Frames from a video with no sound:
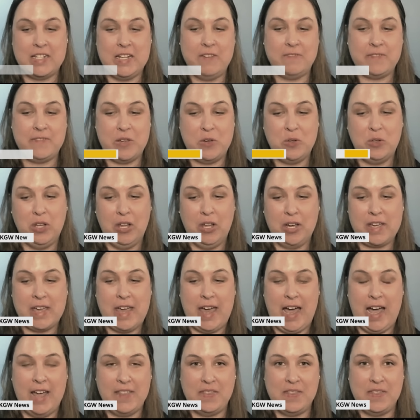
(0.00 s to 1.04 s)
If you look
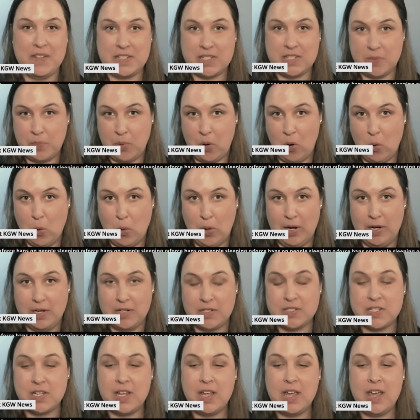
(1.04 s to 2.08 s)
at the
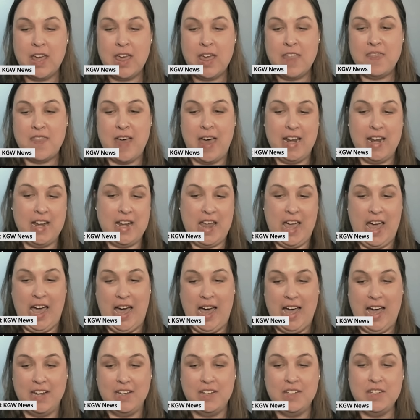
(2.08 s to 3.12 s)
support that it
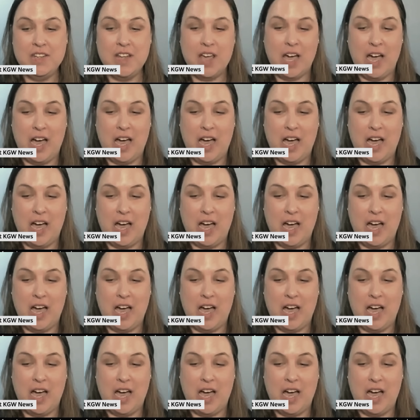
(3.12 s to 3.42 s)
had